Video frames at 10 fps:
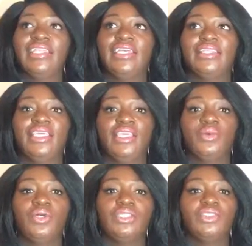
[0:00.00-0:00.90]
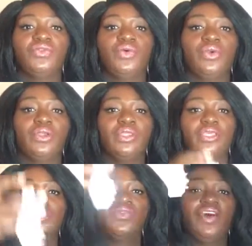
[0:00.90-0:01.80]
I think it was for
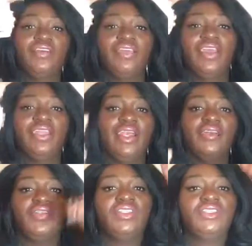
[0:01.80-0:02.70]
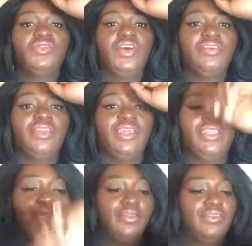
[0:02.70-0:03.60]
this, $5.99 for this,
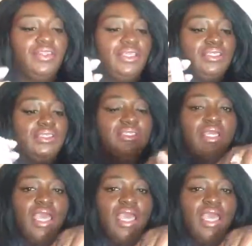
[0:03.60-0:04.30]
$5.99 for this,